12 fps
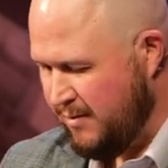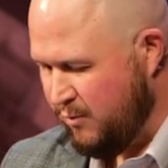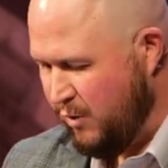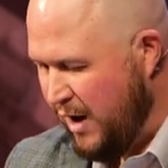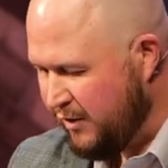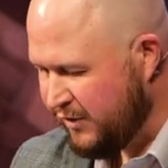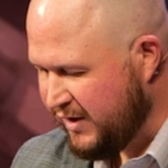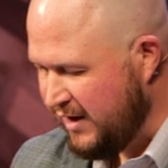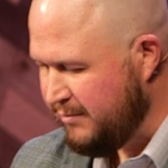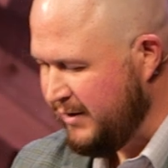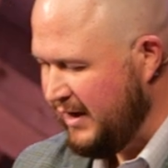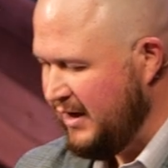Wealth
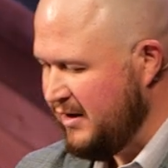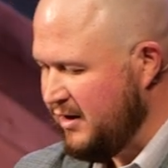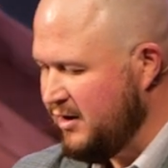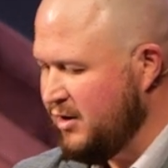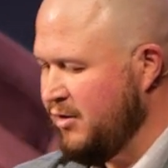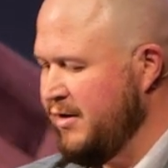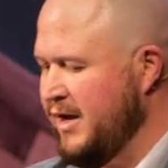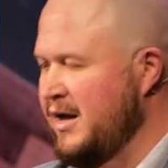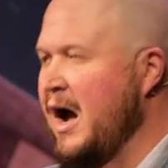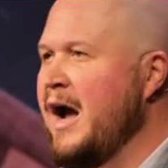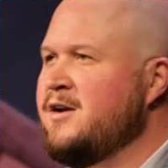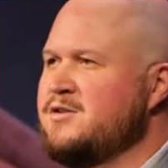can be an alluring
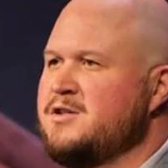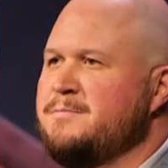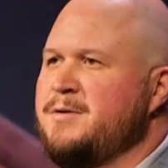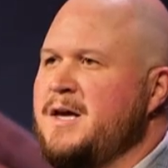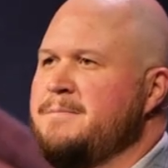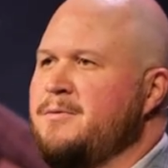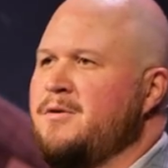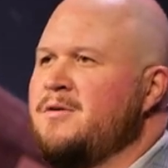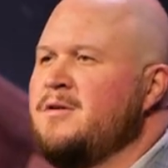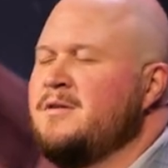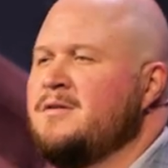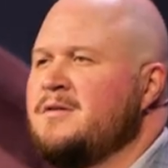idol to people.